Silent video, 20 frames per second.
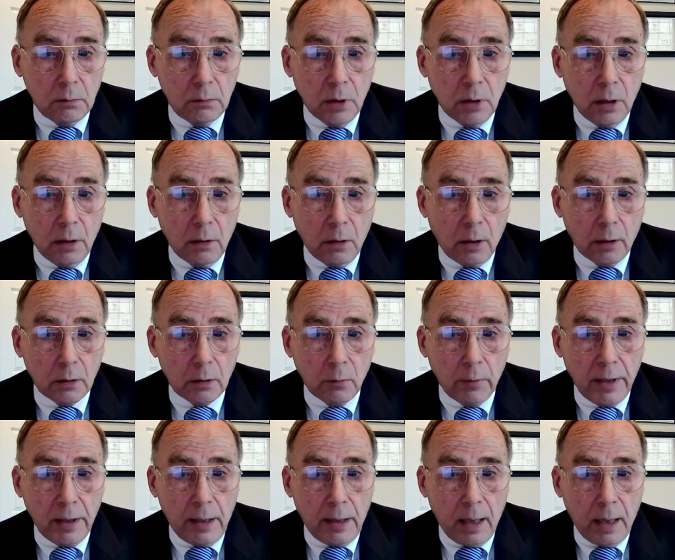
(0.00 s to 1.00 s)
Our
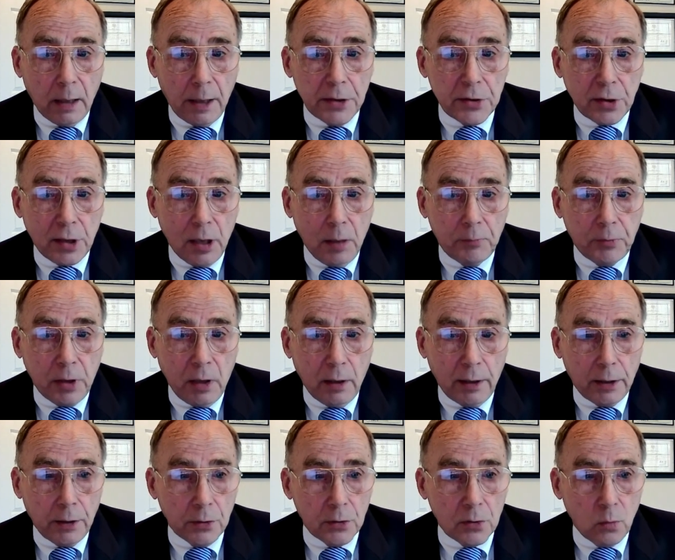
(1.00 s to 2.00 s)
Korean allies kept
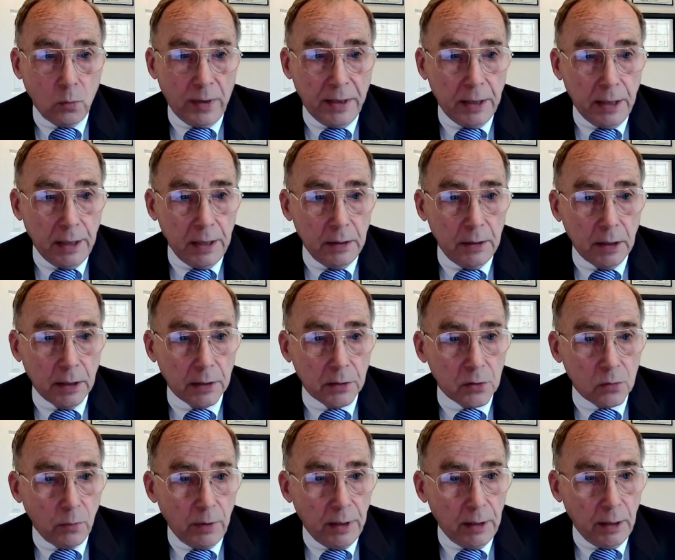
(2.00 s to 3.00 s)
telling us, we need
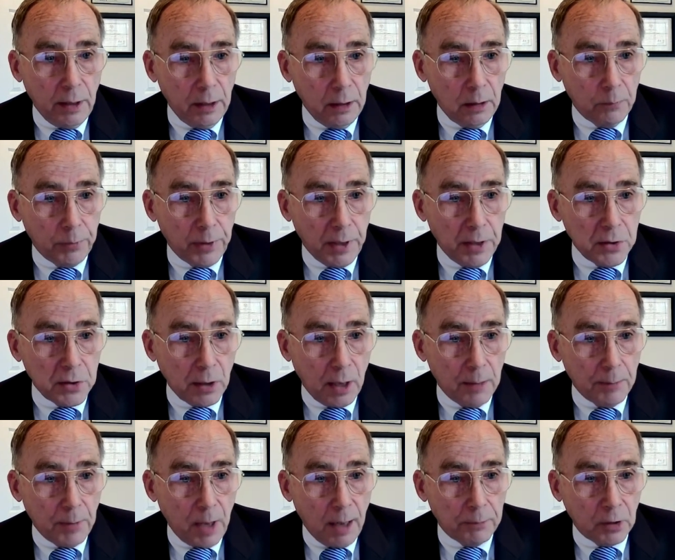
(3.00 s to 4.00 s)
this, we need
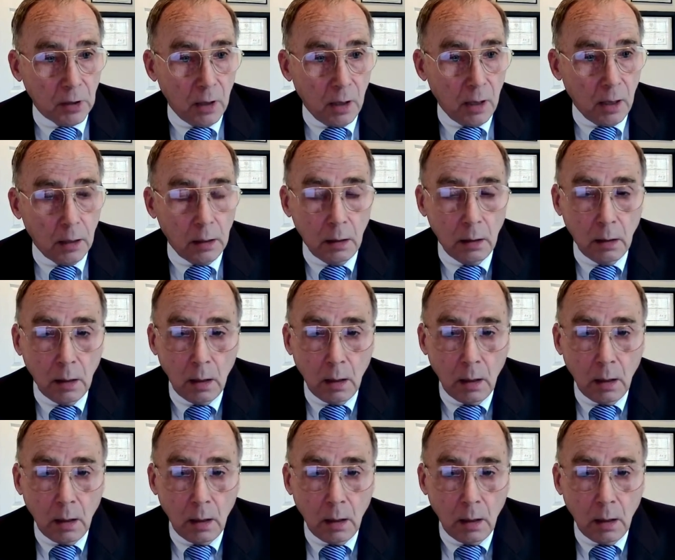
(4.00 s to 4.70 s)
peacetime OPCON.